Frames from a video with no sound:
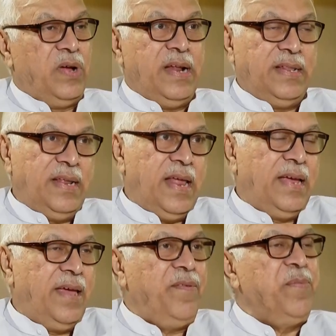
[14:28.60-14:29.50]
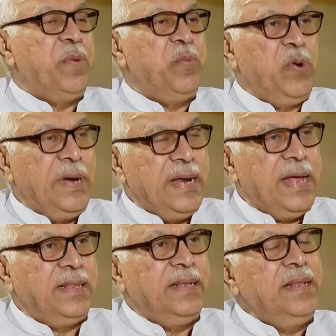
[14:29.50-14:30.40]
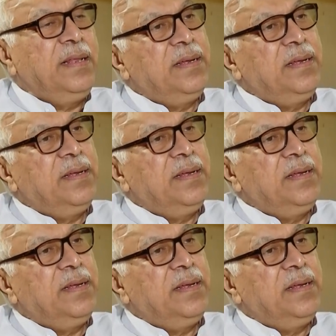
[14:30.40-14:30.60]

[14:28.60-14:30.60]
and then I gave him the book and I said,